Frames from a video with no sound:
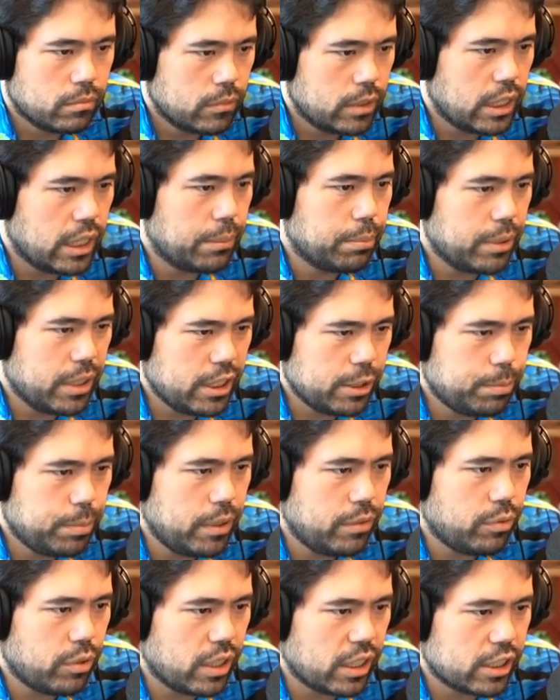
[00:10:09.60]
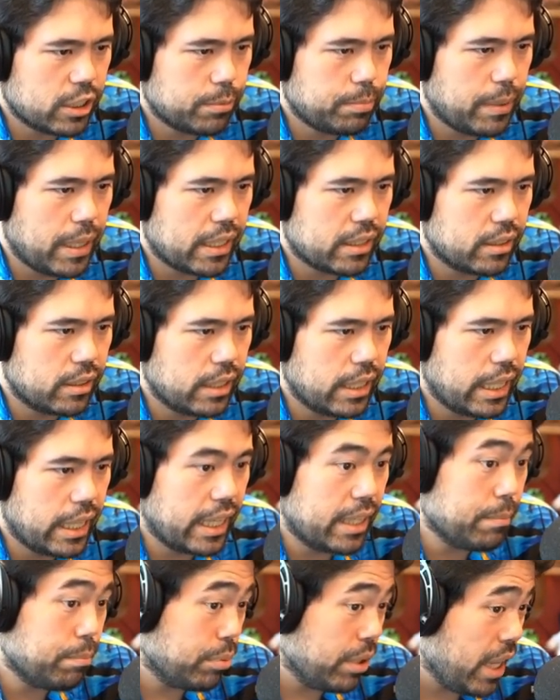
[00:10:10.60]
yeah he plays b4 I expected that I
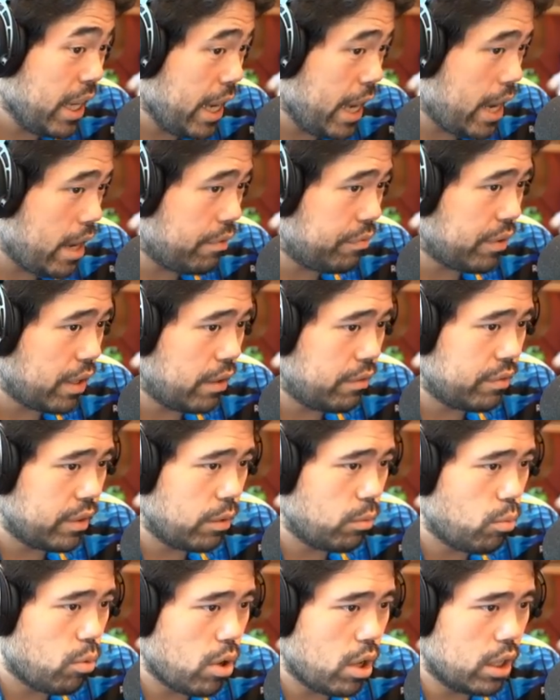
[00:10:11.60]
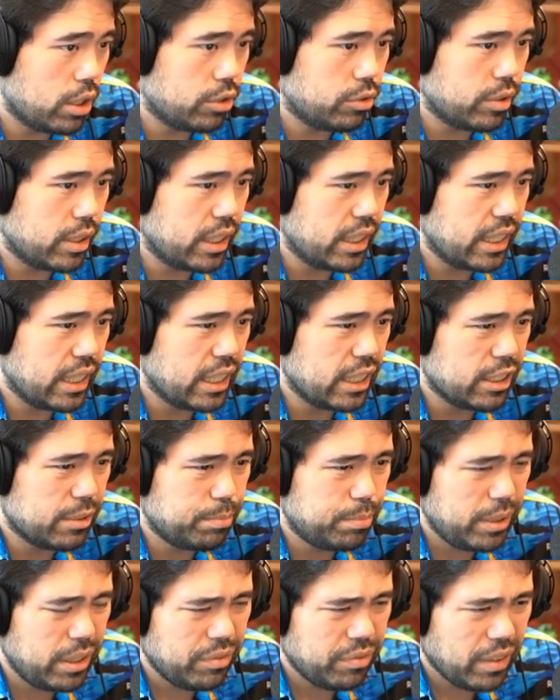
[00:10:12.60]
can play a5 if I want to I guess
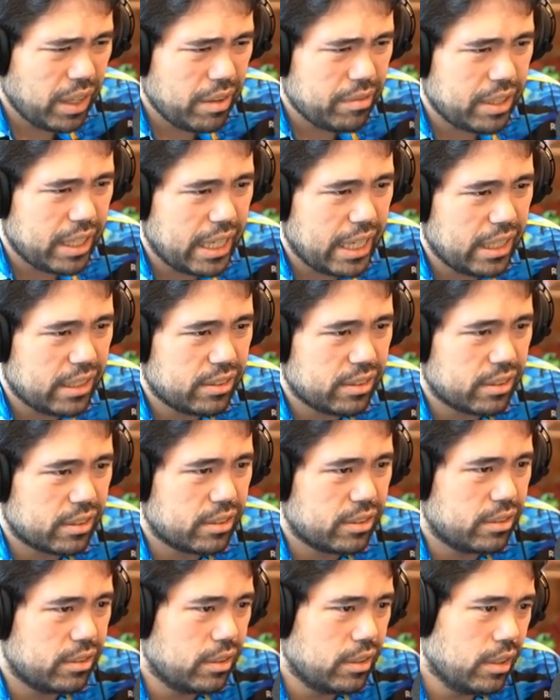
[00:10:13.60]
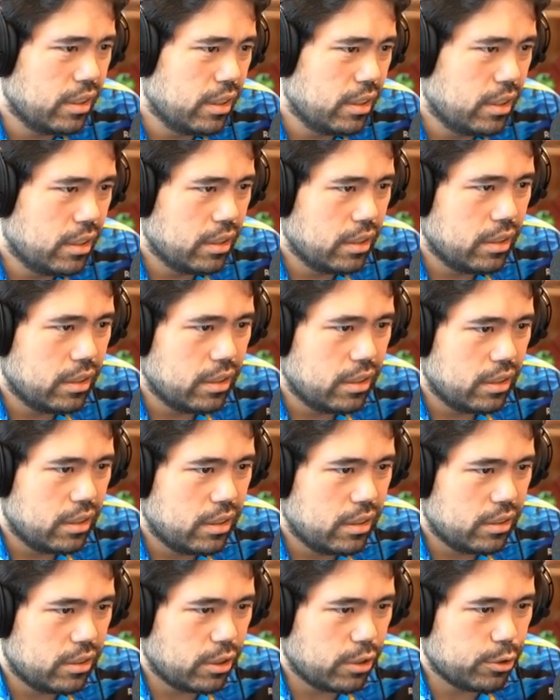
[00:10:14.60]
b5 and a6
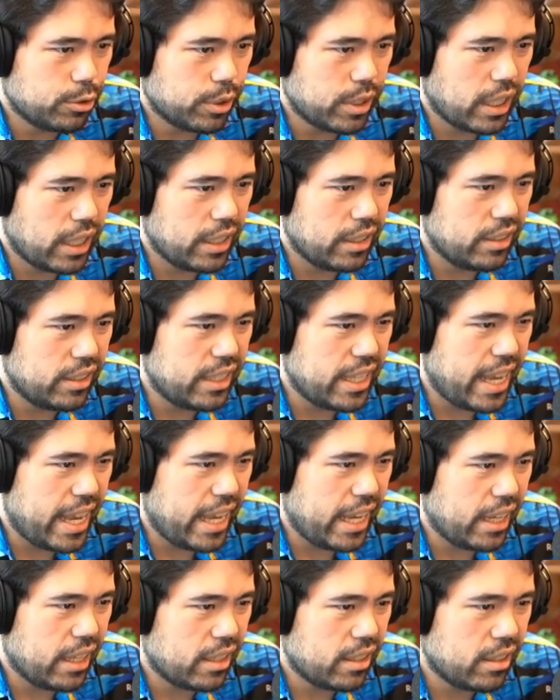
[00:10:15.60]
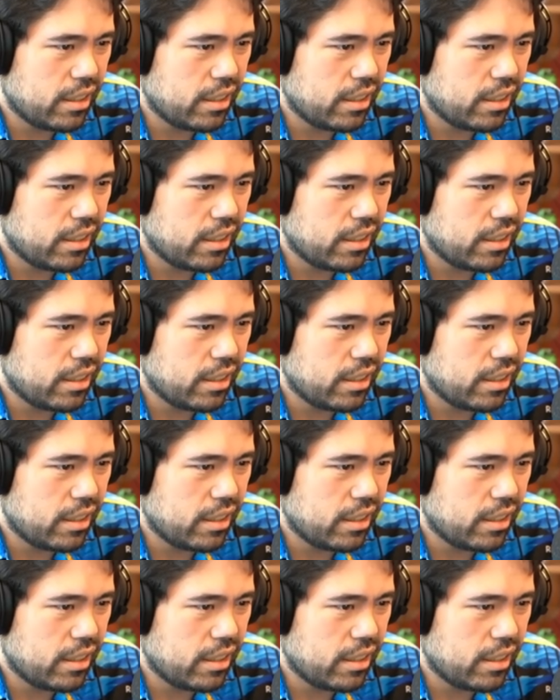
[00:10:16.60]
also kind of dank